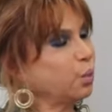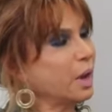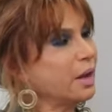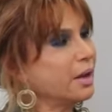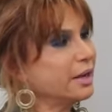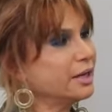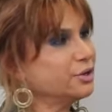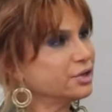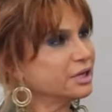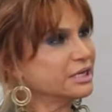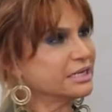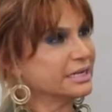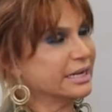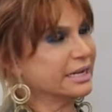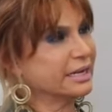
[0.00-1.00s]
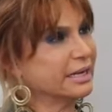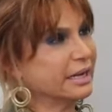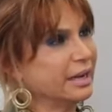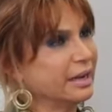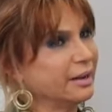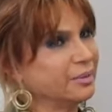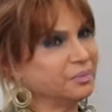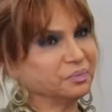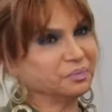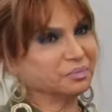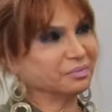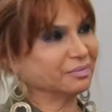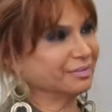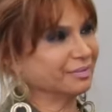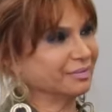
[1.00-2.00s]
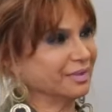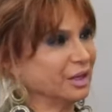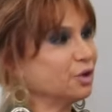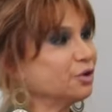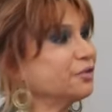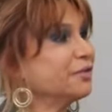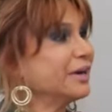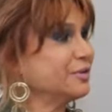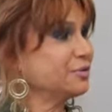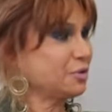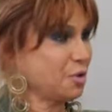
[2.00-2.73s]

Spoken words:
Well, interesting. Your friend